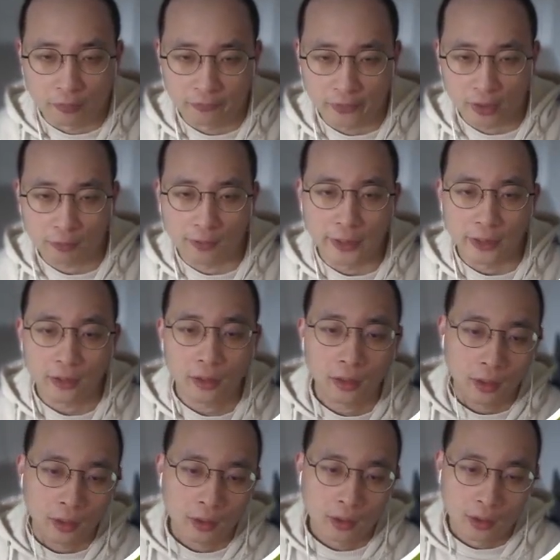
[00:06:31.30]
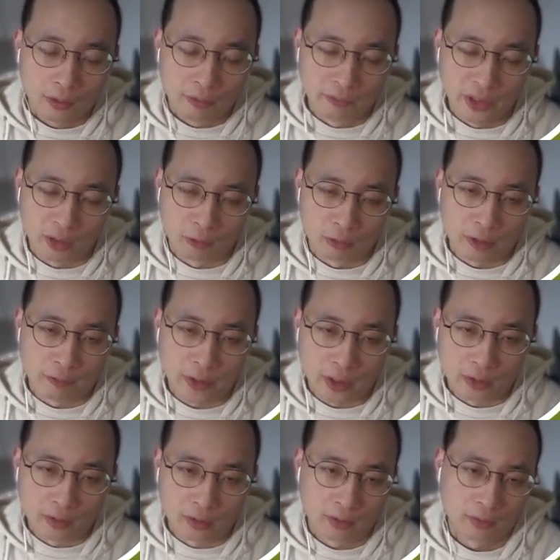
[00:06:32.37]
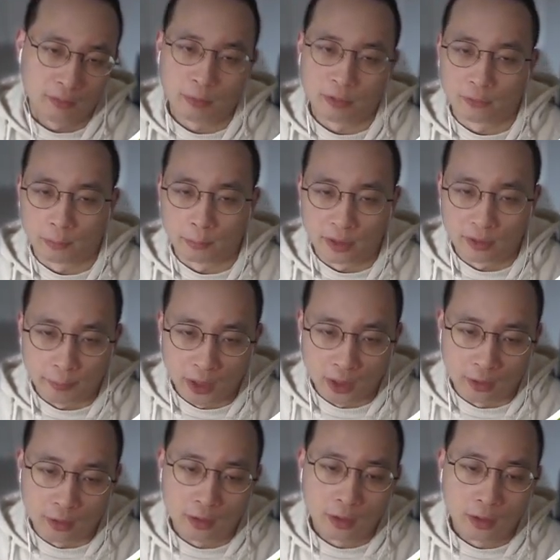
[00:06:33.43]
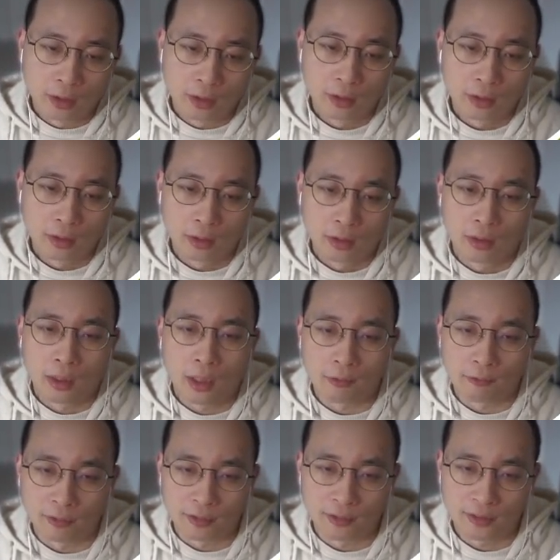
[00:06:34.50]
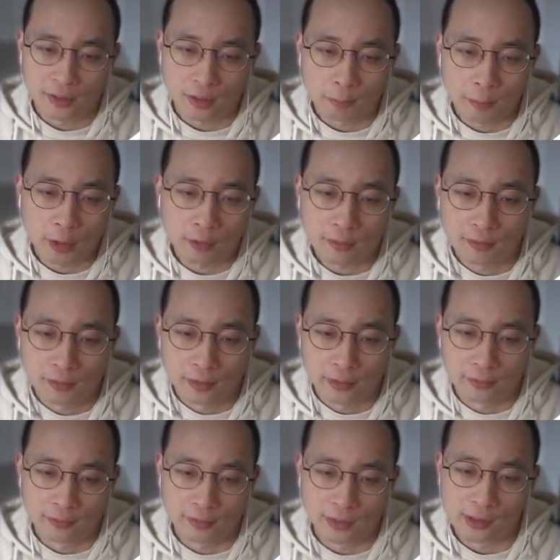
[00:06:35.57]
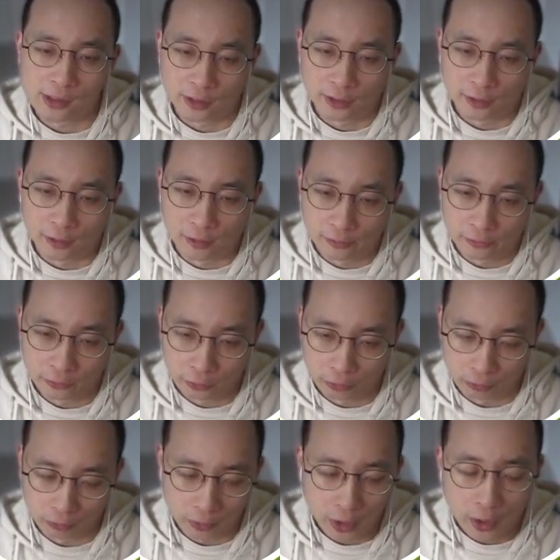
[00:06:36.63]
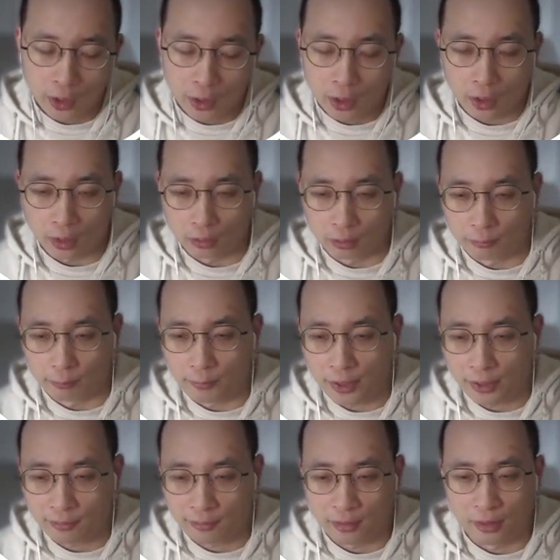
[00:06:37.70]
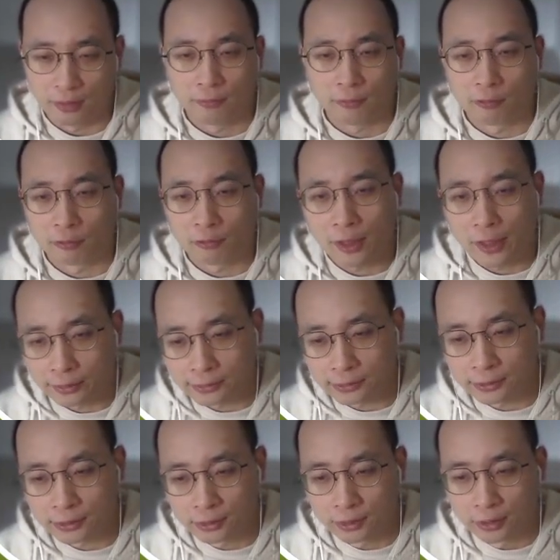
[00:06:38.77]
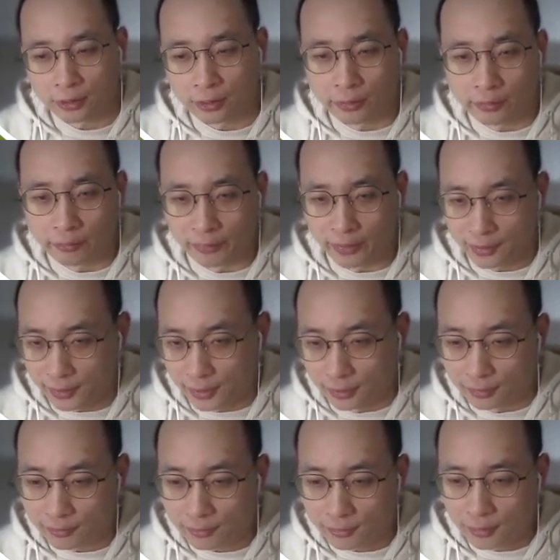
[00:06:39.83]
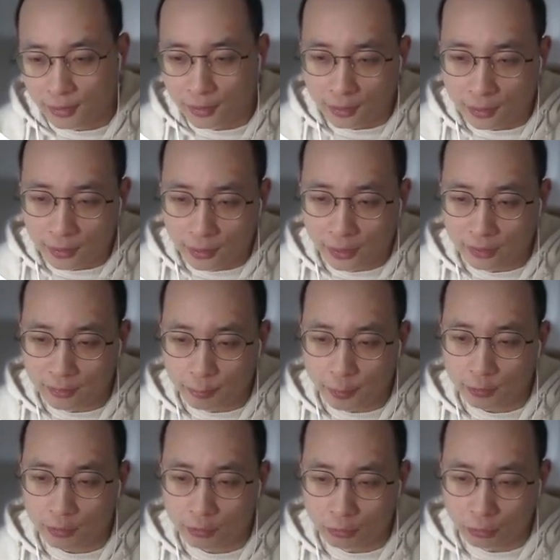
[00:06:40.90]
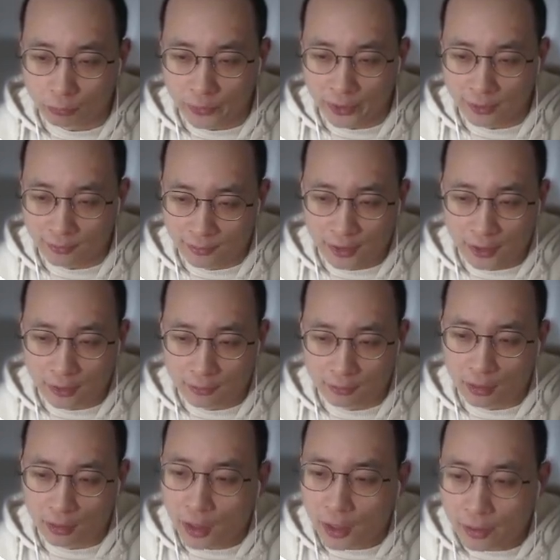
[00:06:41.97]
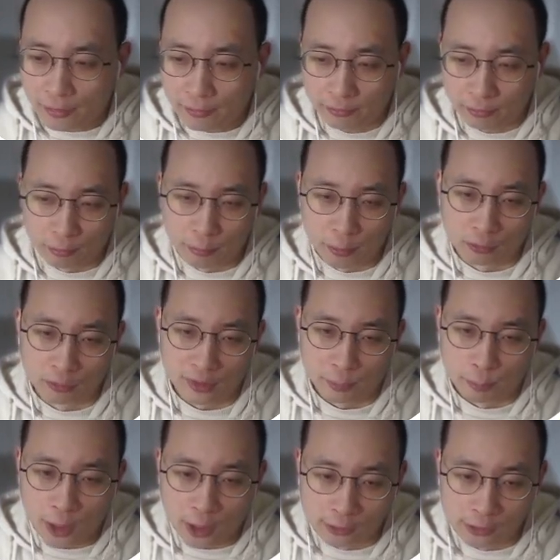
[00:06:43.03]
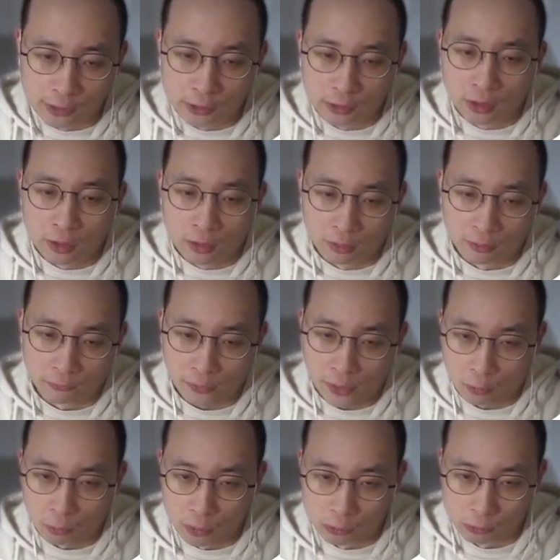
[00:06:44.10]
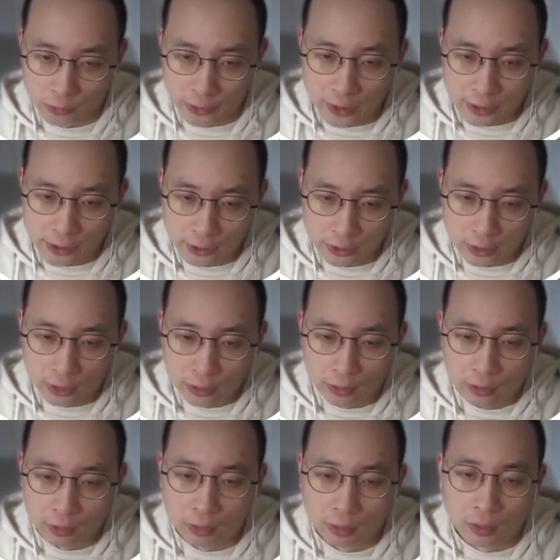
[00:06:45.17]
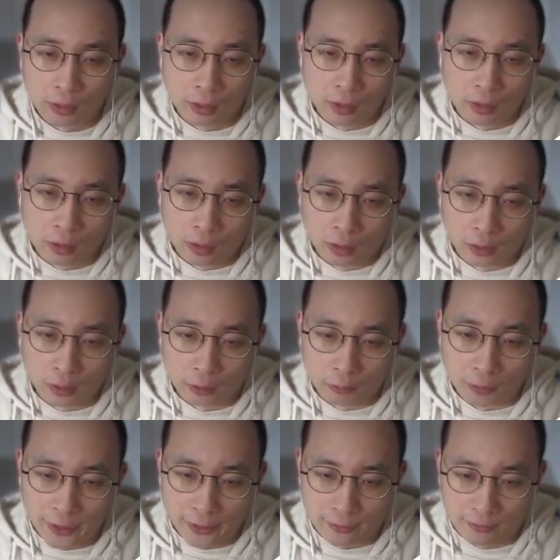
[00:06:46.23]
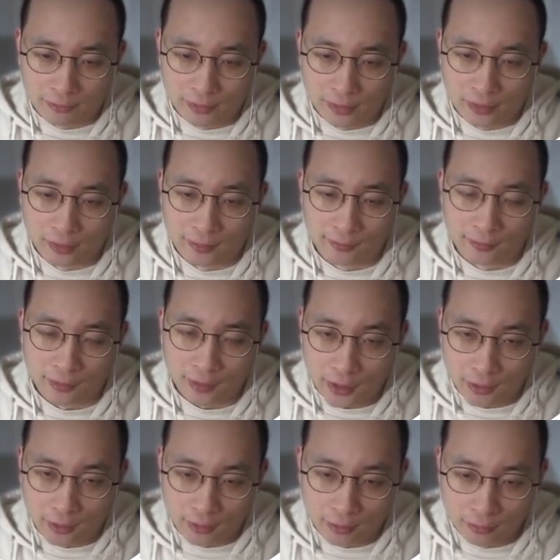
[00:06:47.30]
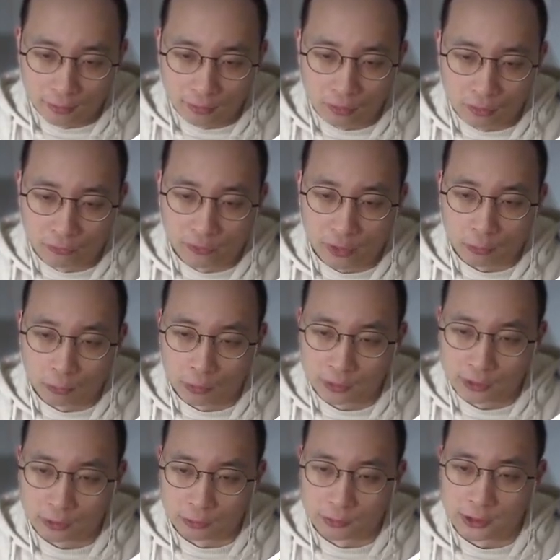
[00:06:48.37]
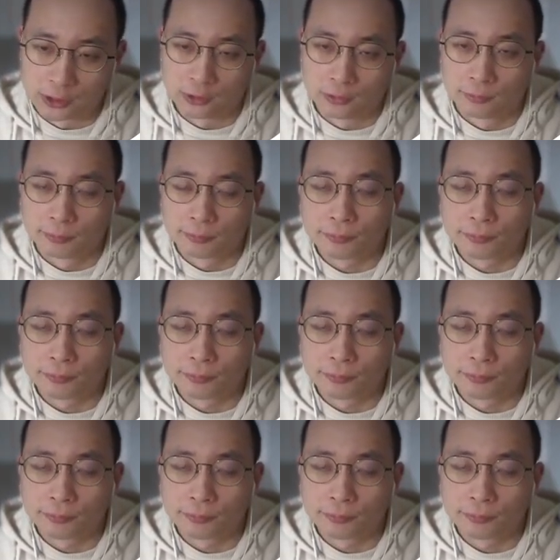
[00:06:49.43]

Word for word: Finally, we arrive at uh, performance pillar. Our sandbox is engineered to handle massive requests with ease. It's built to withstand the high throughput demands of our rule engine. Low latency is the highlight of our solution.